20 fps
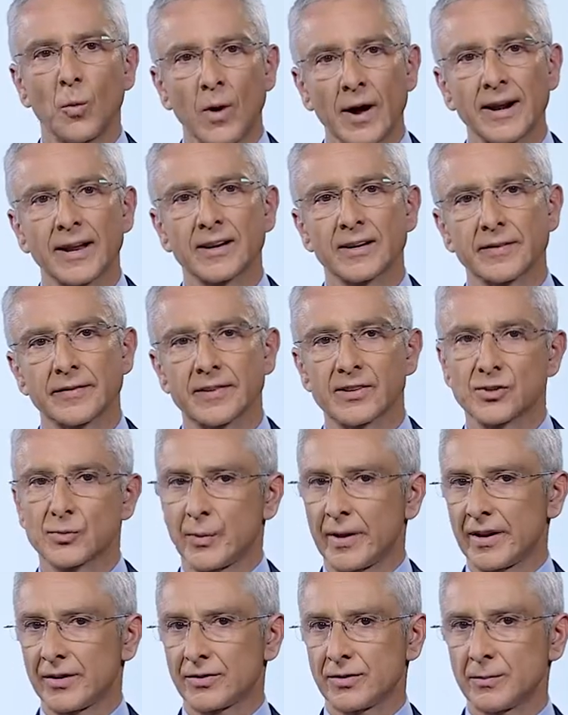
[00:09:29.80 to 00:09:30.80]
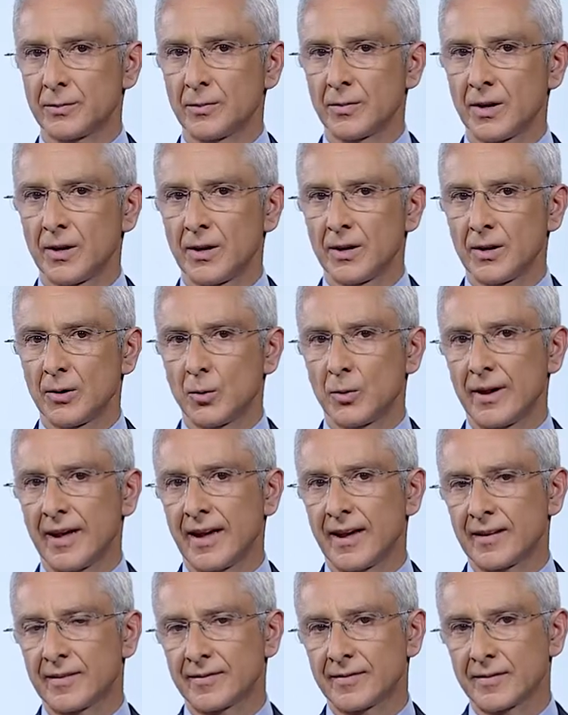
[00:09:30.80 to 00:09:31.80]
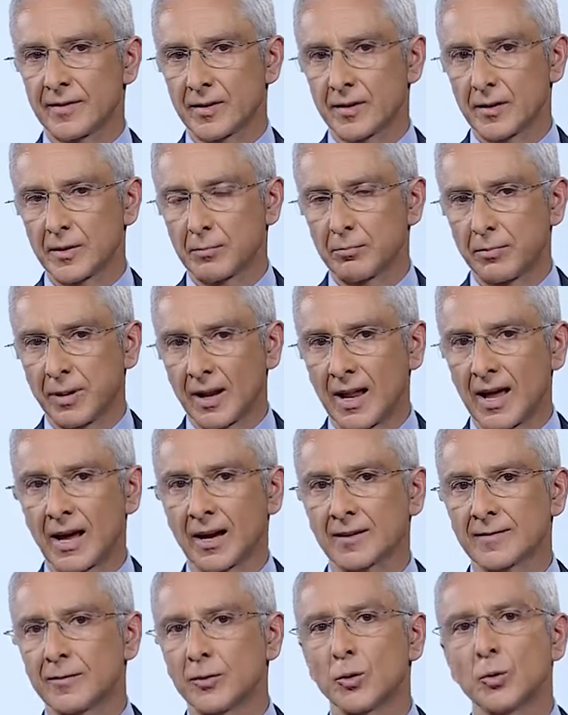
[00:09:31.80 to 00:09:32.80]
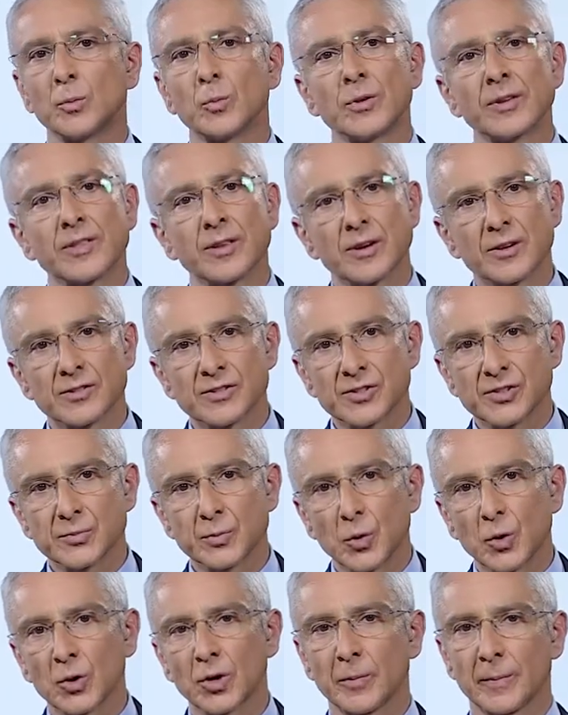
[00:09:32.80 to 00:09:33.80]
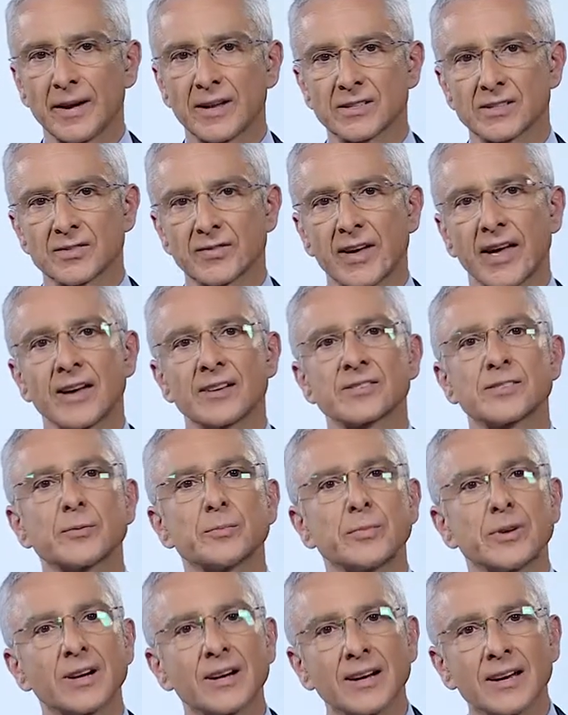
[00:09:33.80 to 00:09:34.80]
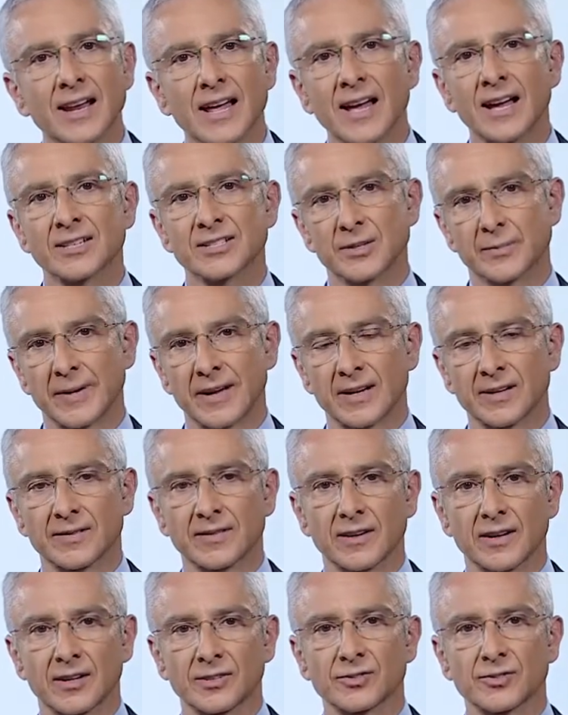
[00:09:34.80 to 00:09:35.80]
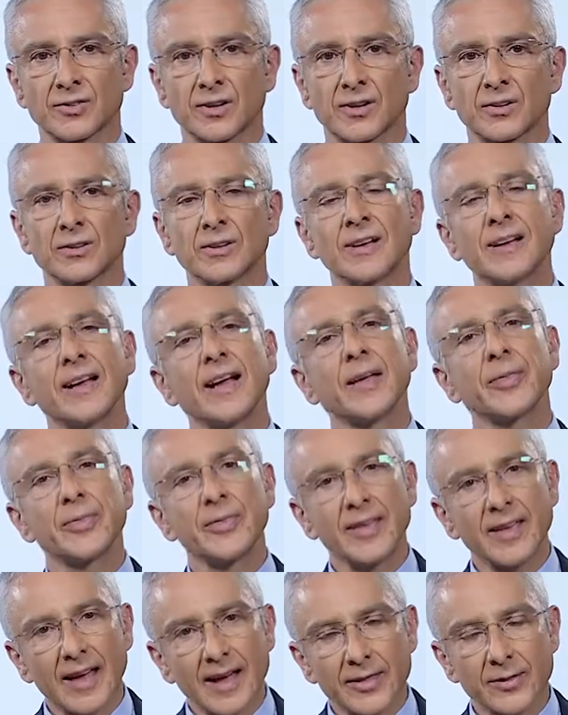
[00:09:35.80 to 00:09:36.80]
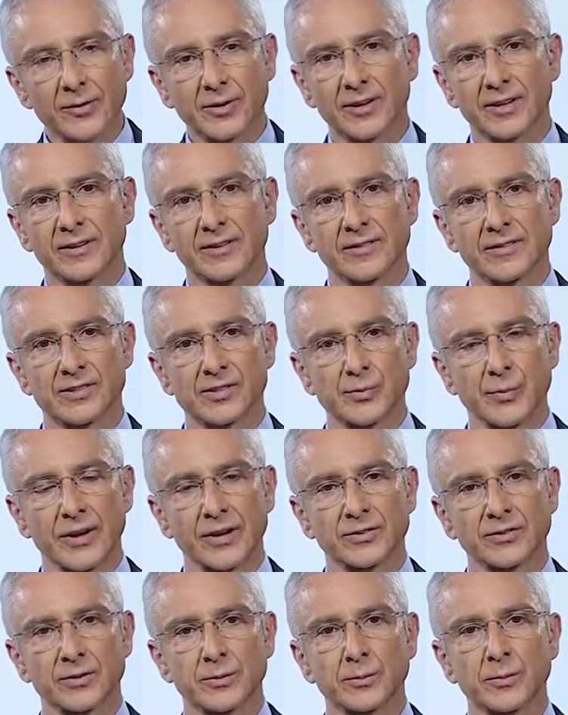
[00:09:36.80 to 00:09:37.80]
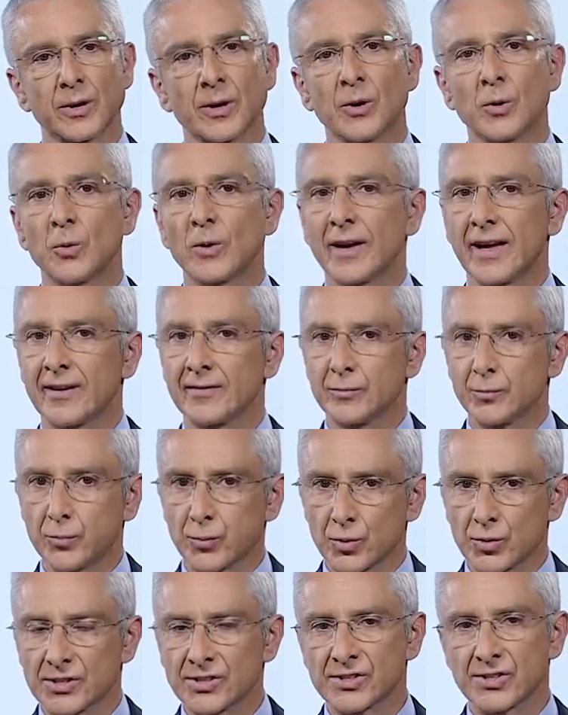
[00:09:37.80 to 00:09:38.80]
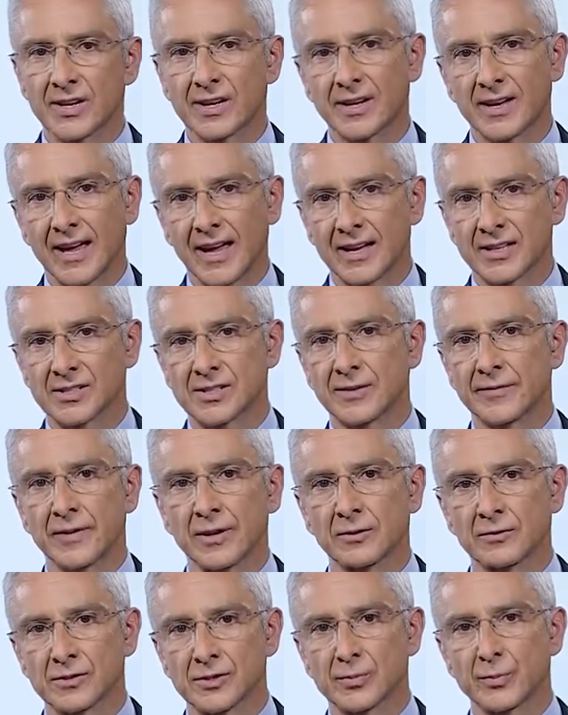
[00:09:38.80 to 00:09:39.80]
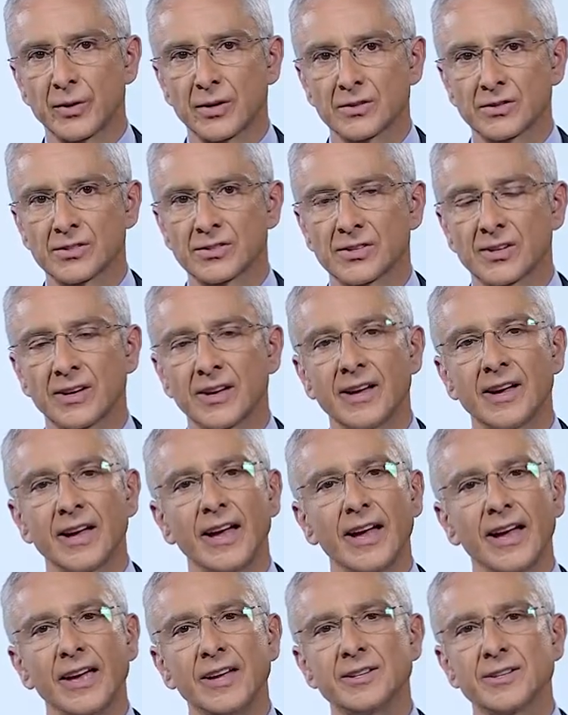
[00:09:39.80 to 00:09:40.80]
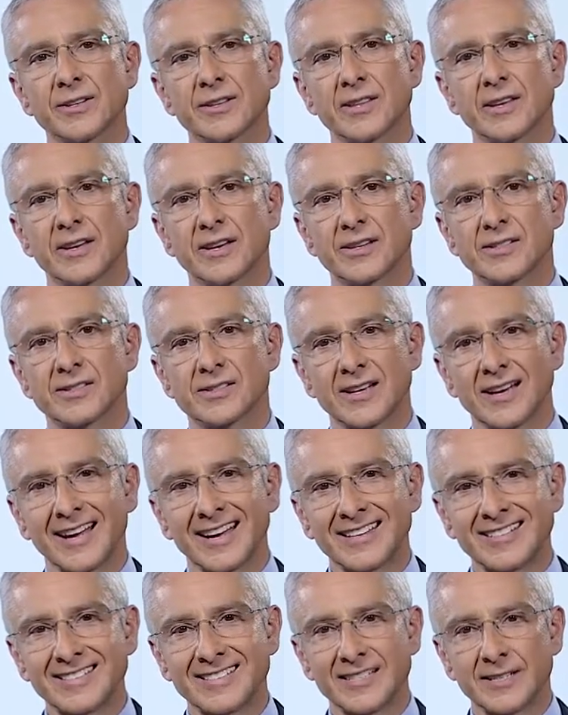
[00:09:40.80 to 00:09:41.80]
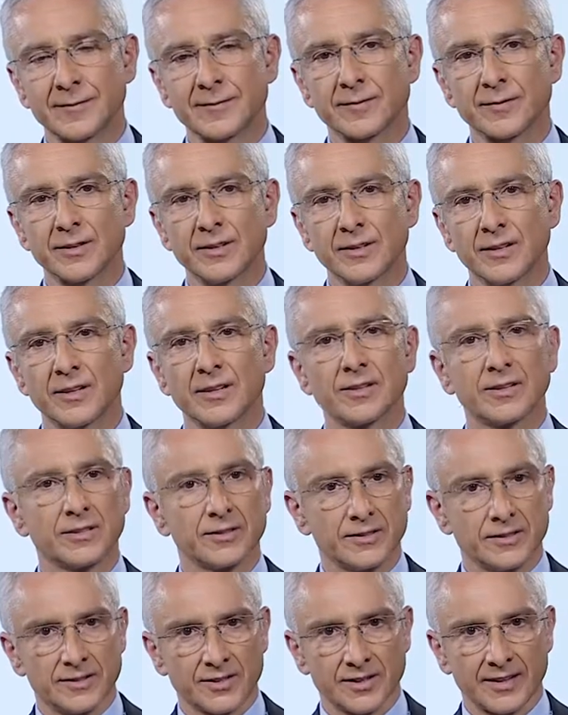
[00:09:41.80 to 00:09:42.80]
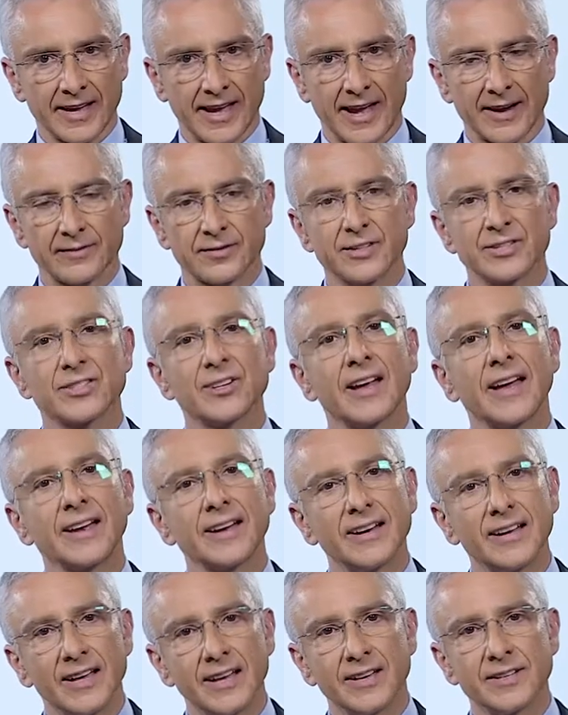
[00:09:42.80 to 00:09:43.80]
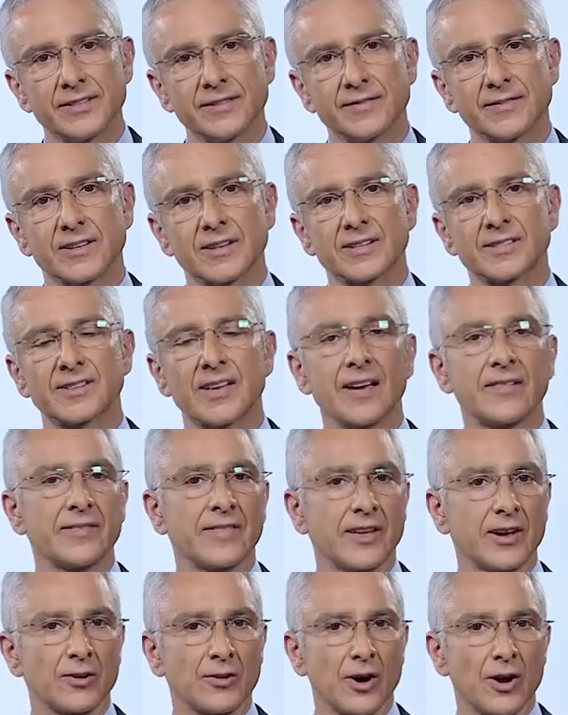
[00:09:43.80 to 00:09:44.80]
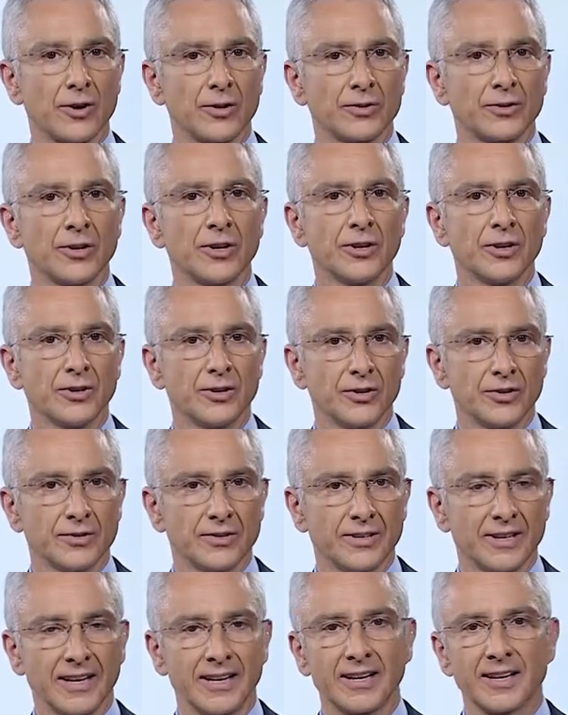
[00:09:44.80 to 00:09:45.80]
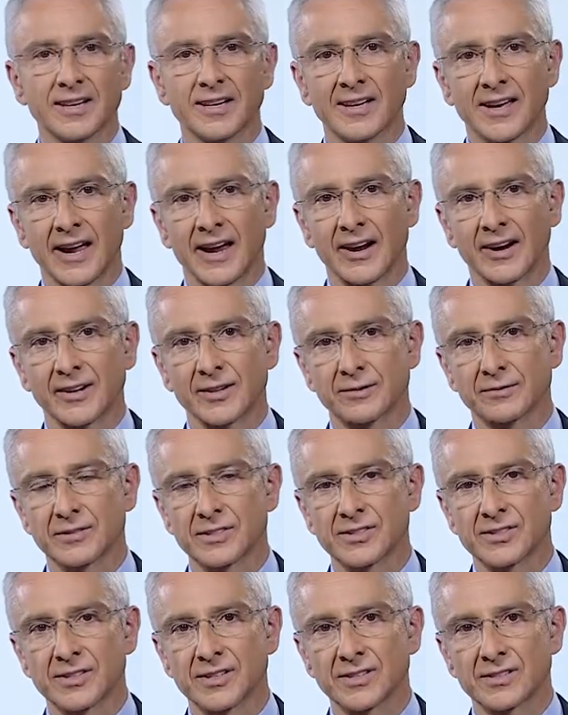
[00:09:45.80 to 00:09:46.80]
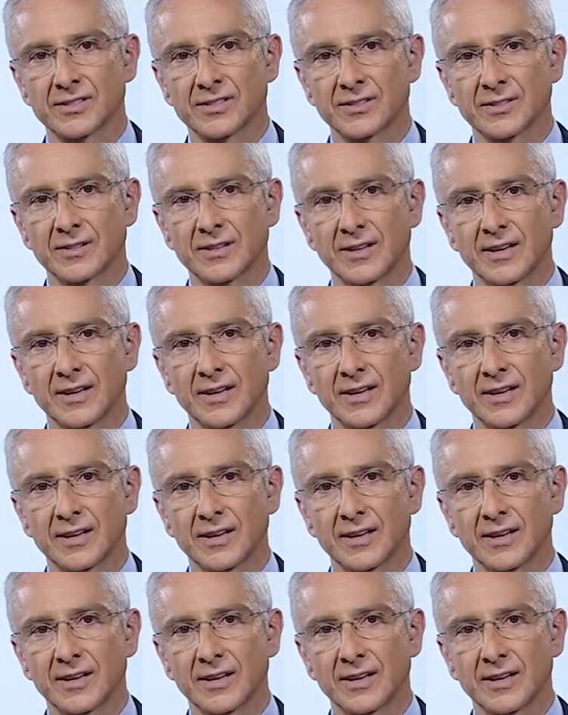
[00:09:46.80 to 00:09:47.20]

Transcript: one end of the spectrum, we have plaque form with small amounts of calcium but a large amount of cholesterol. At the other end of the spectrum, we have brisk calcific response. Each of these are different to the average, and each of these have their own unique characteristics.